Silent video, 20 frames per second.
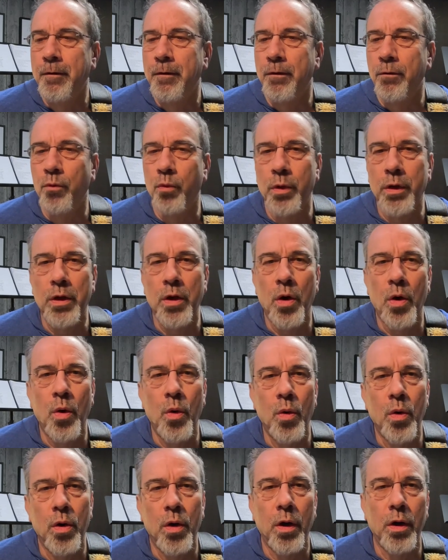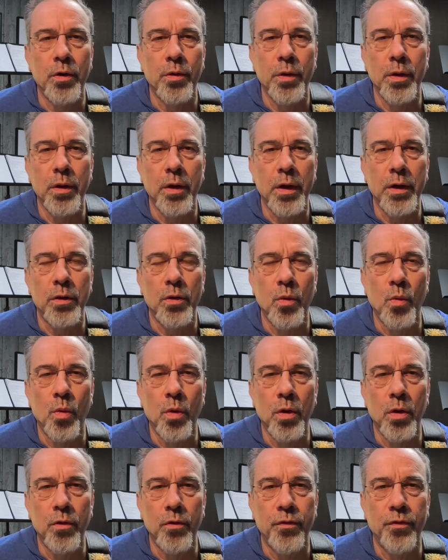Rio, Hungry Like the
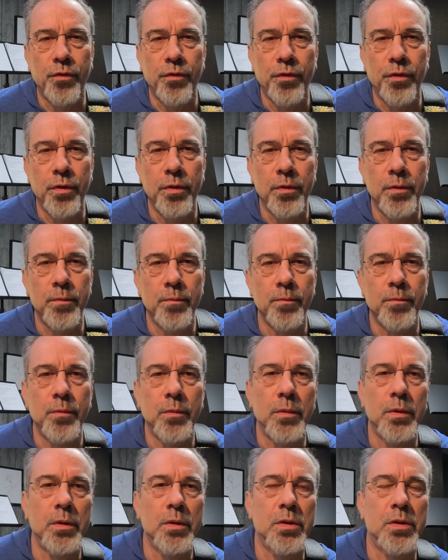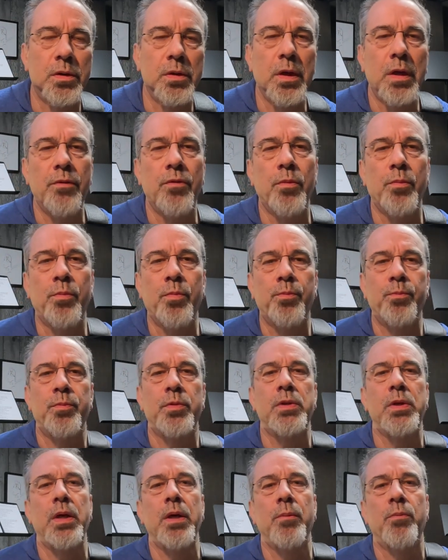Wolf, Say a
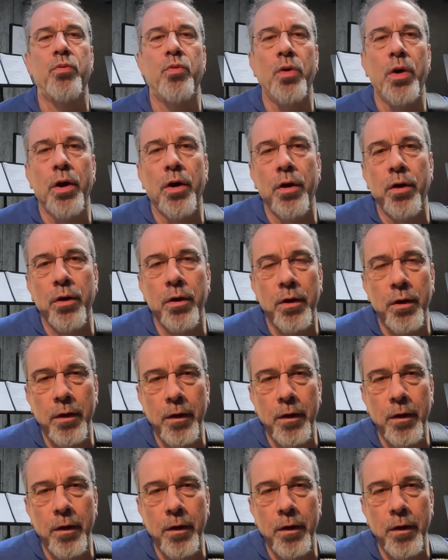Prayer.